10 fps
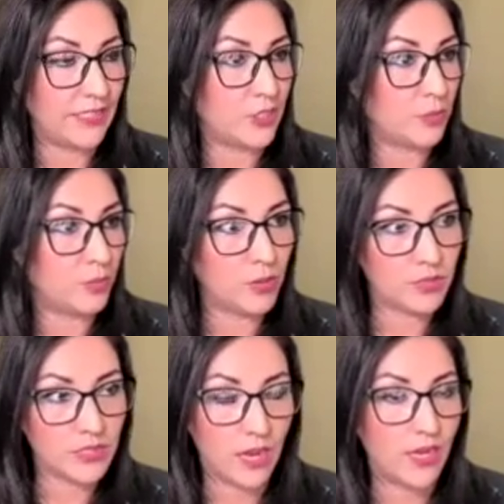to promote
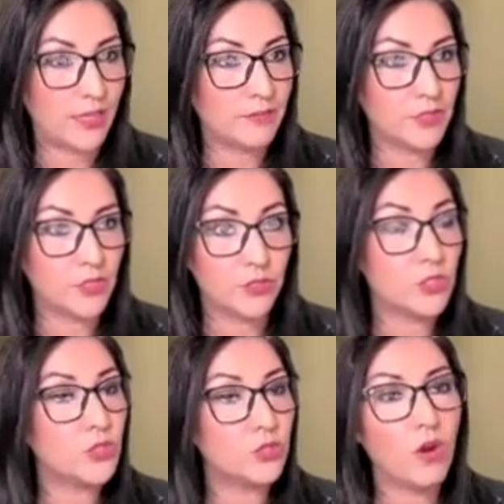times, to
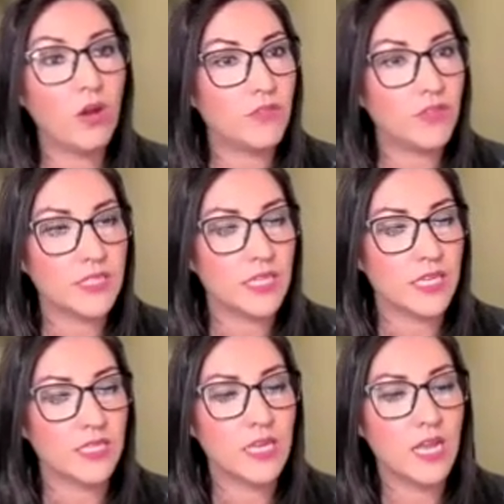do all of these
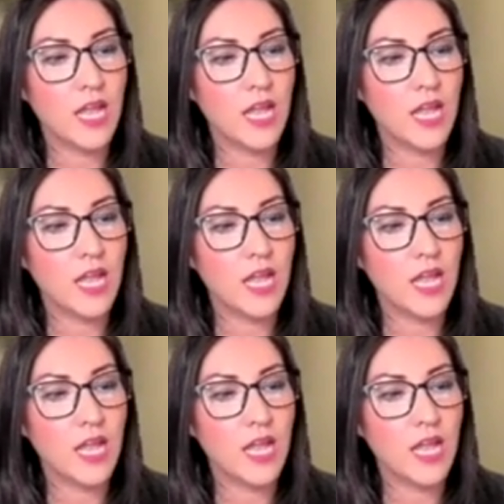things,